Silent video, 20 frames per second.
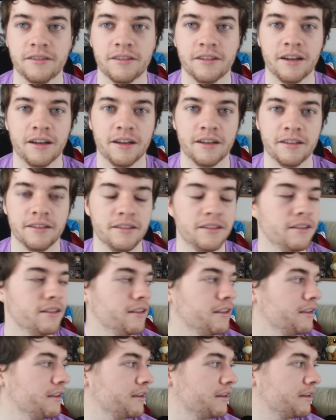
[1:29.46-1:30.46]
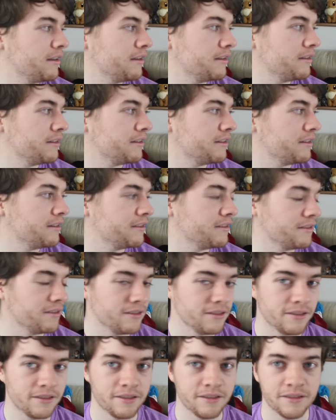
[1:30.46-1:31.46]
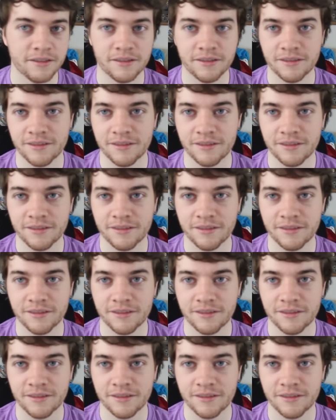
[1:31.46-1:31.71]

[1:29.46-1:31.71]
Nothing is said.